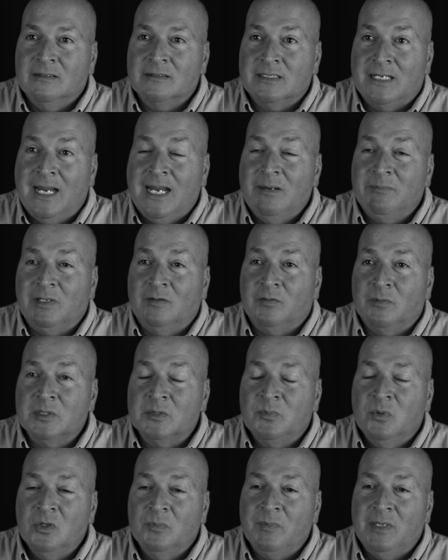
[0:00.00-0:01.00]
gambling, from his
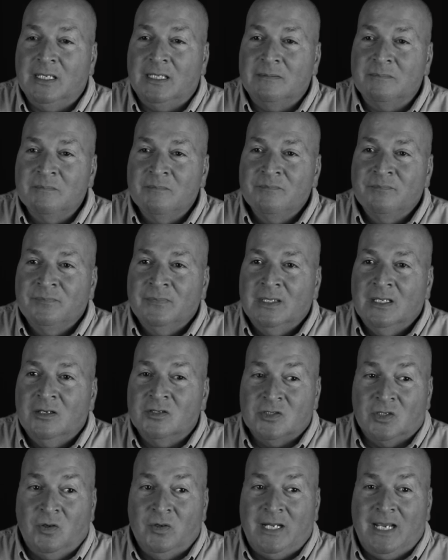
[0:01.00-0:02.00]
bookmaking.
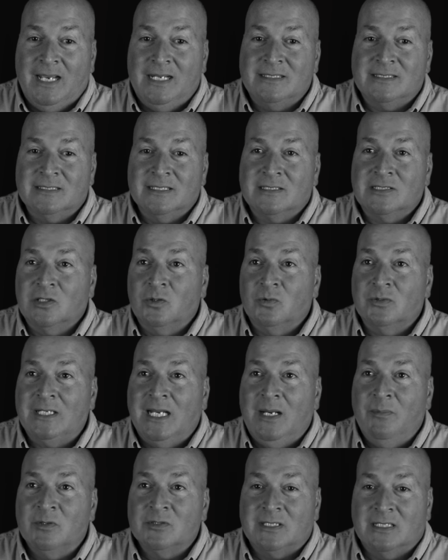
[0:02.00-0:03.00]
Because it only had 6 little
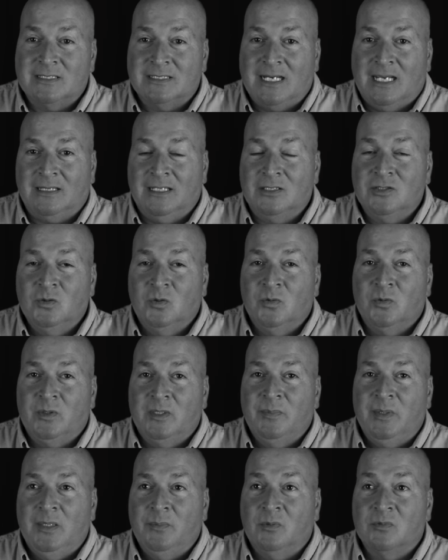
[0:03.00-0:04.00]
tables that sat like 2 or 3
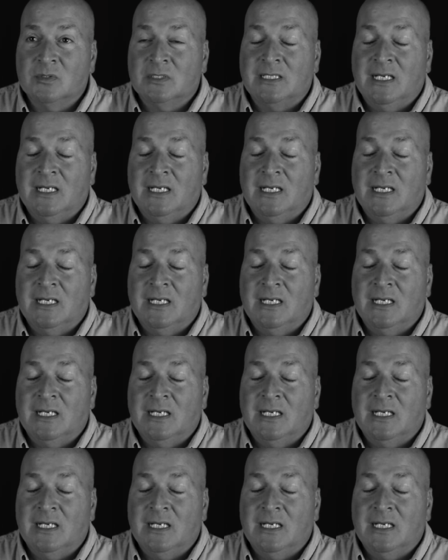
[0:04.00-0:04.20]
people. It was